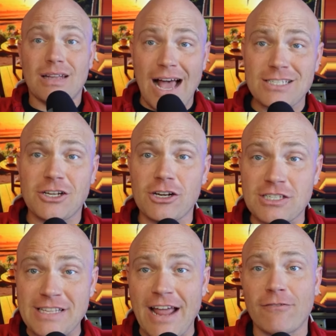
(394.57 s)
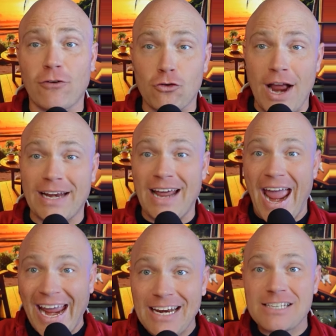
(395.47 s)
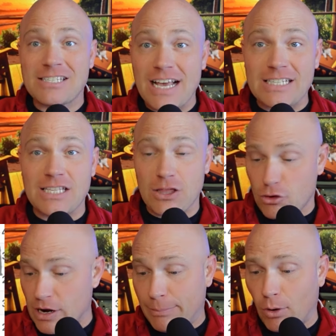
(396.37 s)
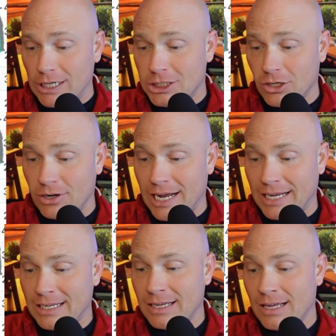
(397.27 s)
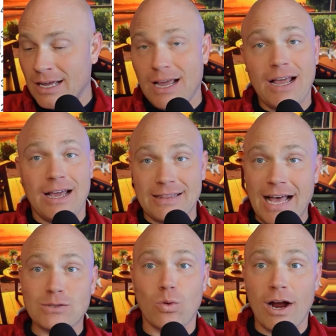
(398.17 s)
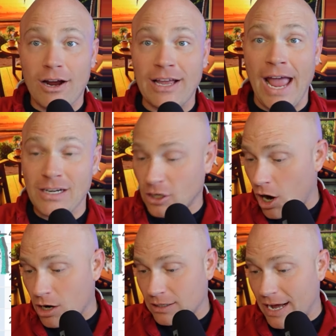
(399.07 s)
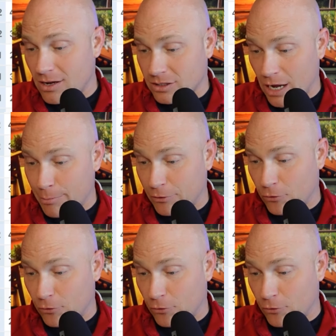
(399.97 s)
Last year Stanford ranked 86th in three-point shooting. And that's where Kanaan Carlisle is coming